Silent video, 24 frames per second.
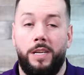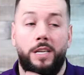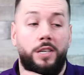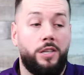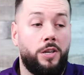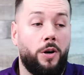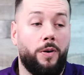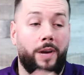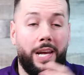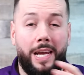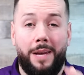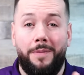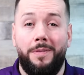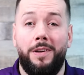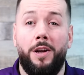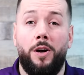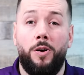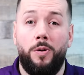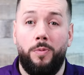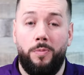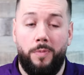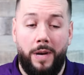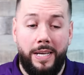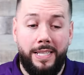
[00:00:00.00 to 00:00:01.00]
So even
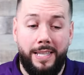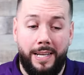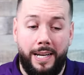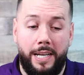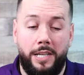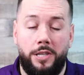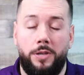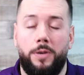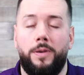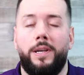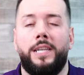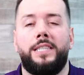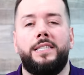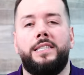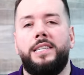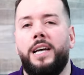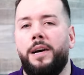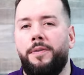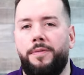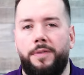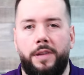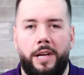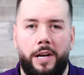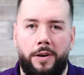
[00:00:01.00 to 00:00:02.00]
though residential is
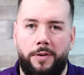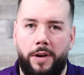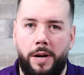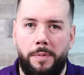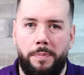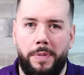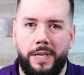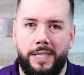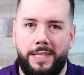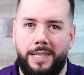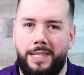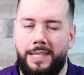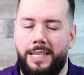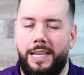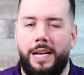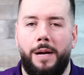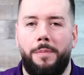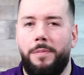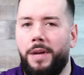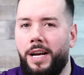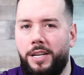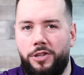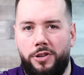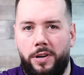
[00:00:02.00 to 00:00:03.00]
definitely a great business, and
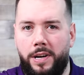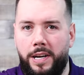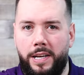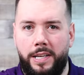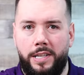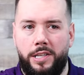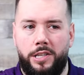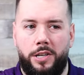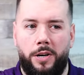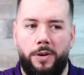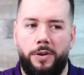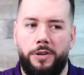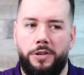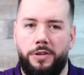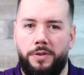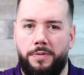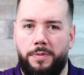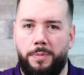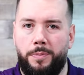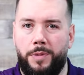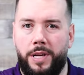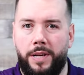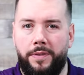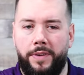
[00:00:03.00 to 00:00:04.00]
I'm not trying to discourage you
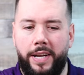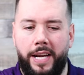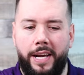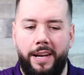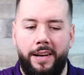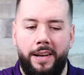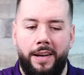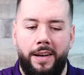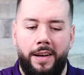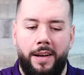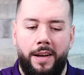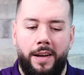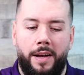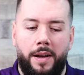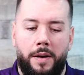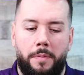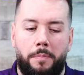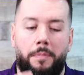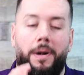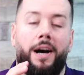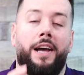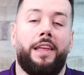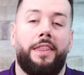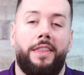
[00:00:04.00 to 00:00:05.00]
from leaving it,
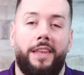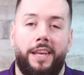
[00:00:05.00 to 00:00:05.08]
my